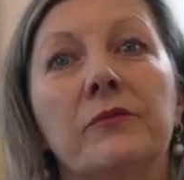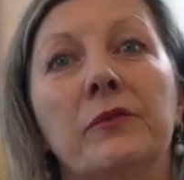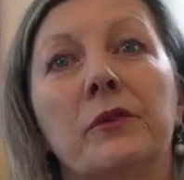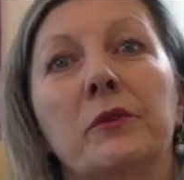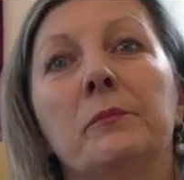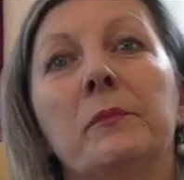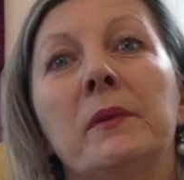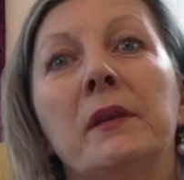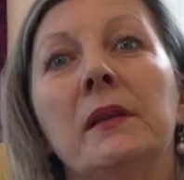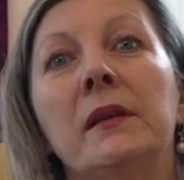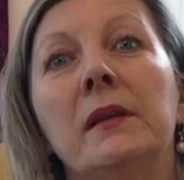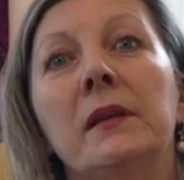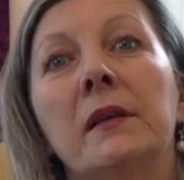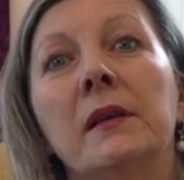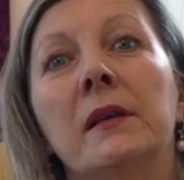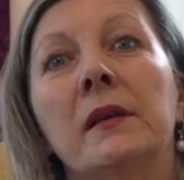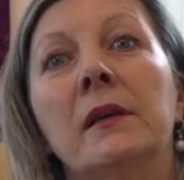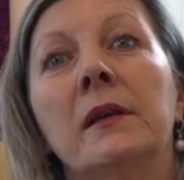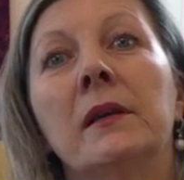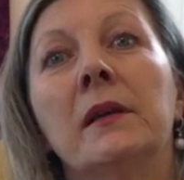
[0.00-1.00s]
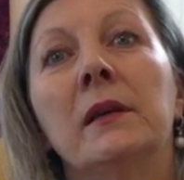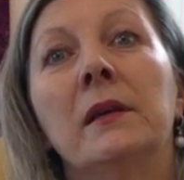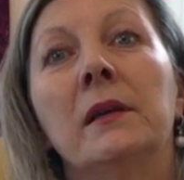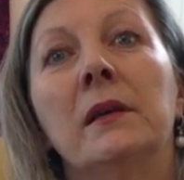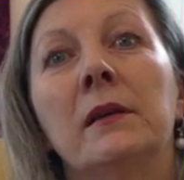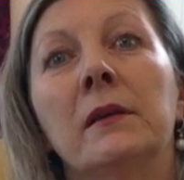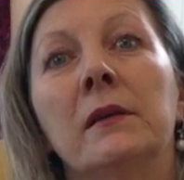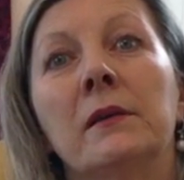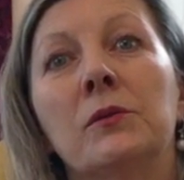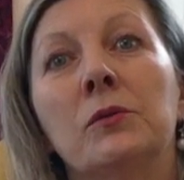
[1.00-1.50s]
for me
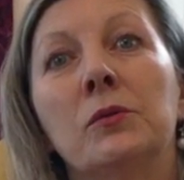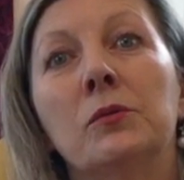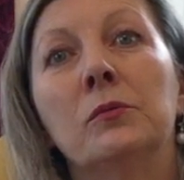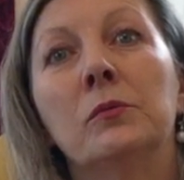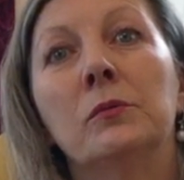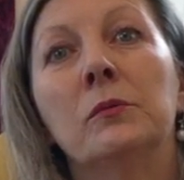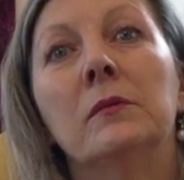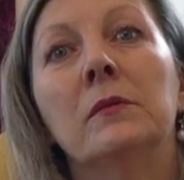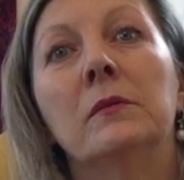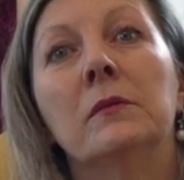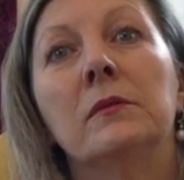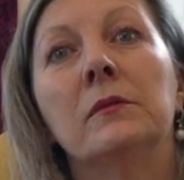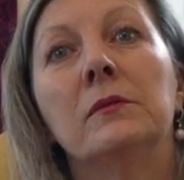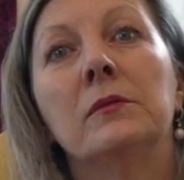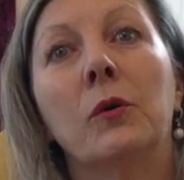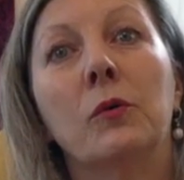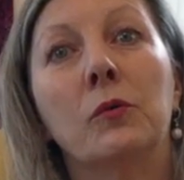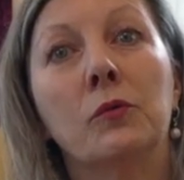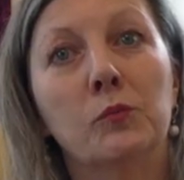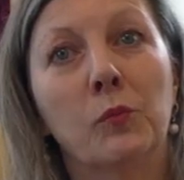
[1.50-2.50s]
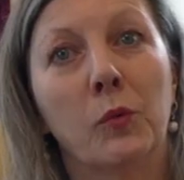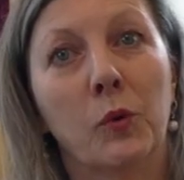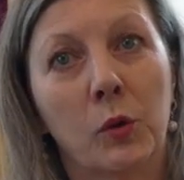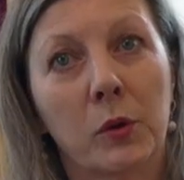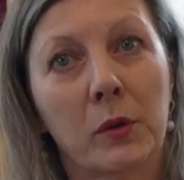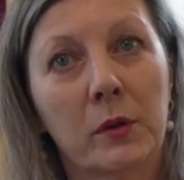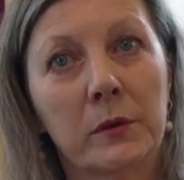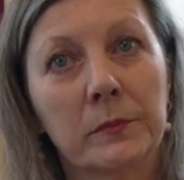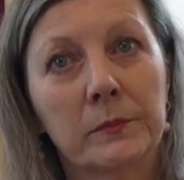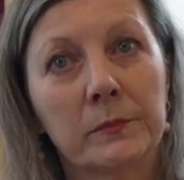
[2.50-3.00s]
to know
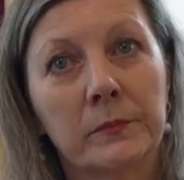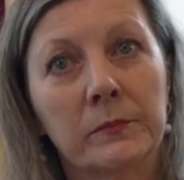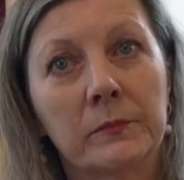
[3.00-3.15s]
more.